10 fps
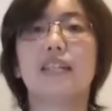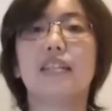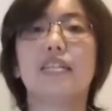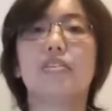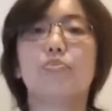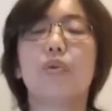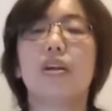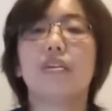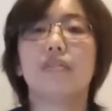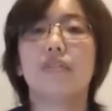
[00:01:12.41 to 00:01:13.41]
This is one
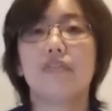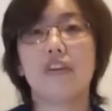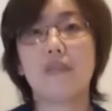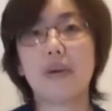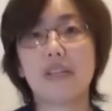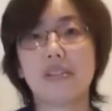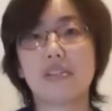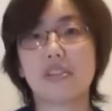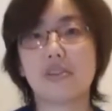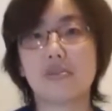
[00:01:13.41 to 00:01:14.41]
of the very basic
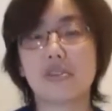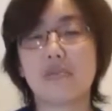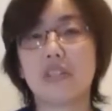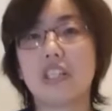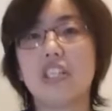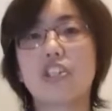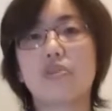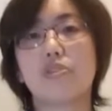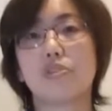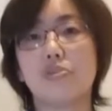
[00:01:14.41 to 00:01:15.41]
skills that we teach
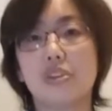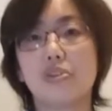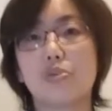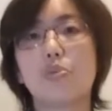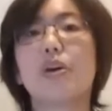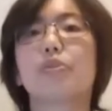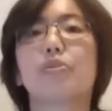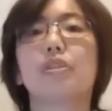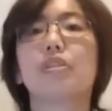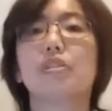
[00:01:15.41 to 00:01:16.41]
our students who are
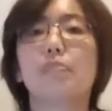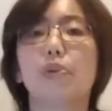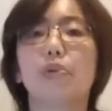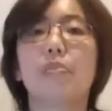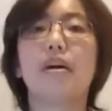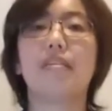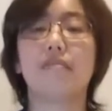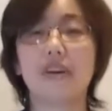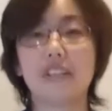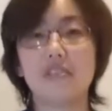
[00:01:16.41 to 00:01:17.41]
doing the Diploma in
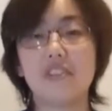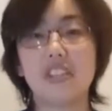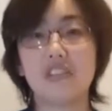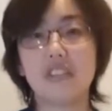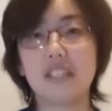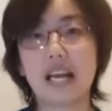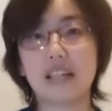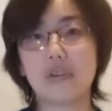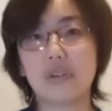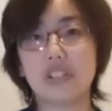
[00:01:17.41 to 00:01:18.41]
Veterinary
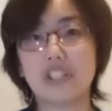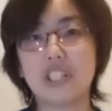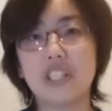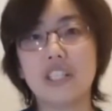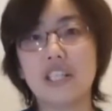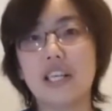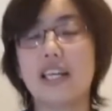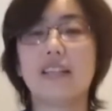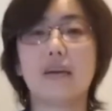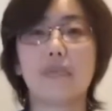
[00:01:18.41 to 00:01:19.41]
Technology
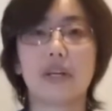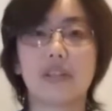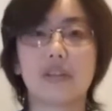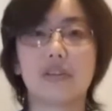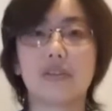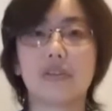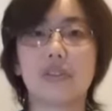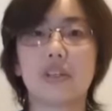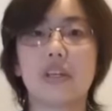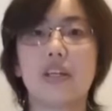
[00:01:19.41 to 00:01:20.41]
in their practicals.